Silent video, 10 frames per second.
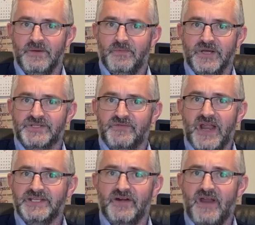was
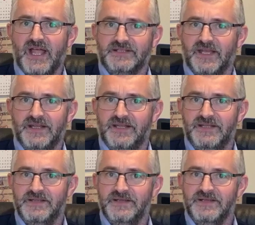resurrected
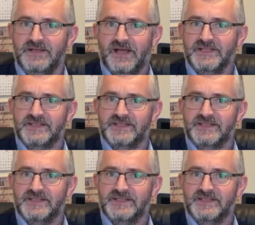as